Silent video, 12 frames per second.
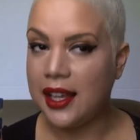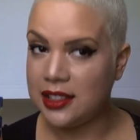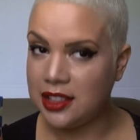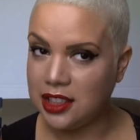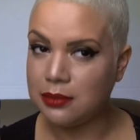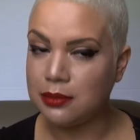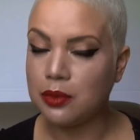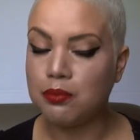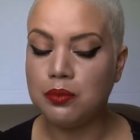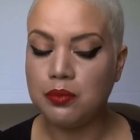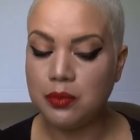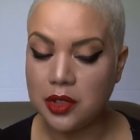and you're,
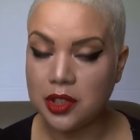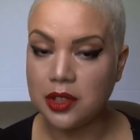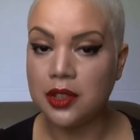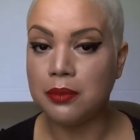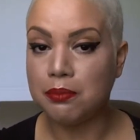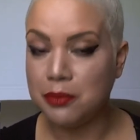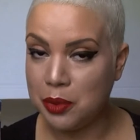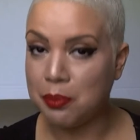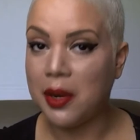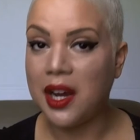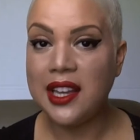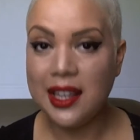you're, you
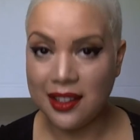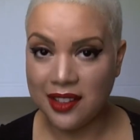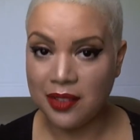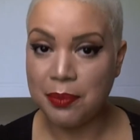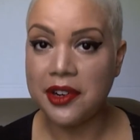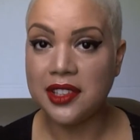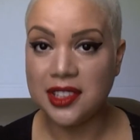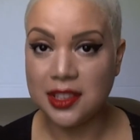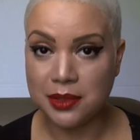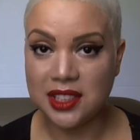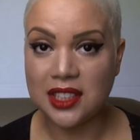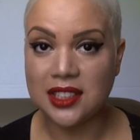might experience
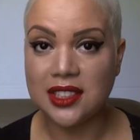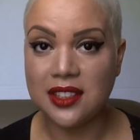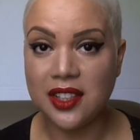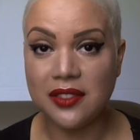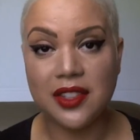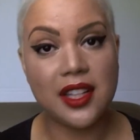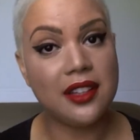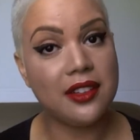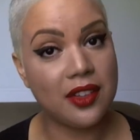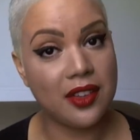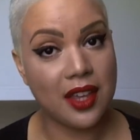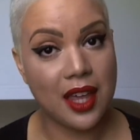some sensitivity
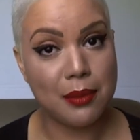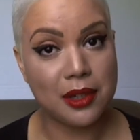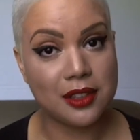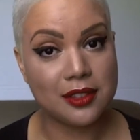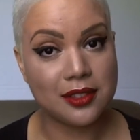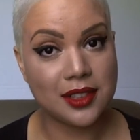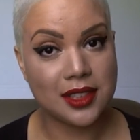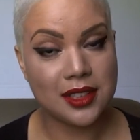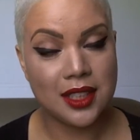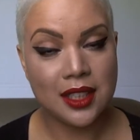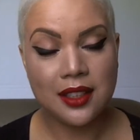to the chemicals.